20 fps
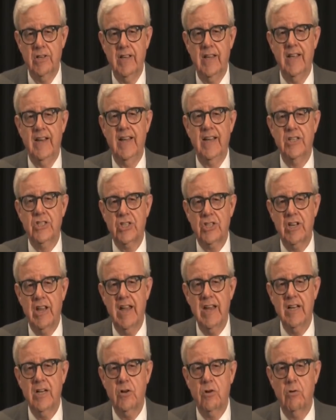in a
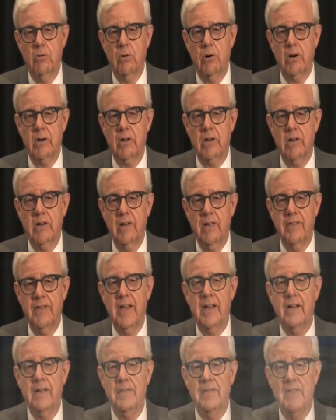state court,
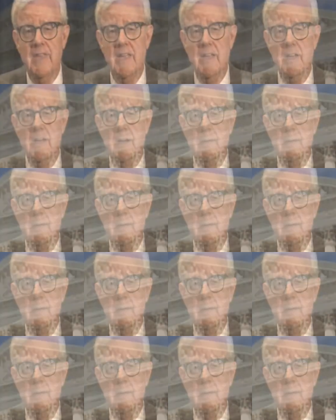they could then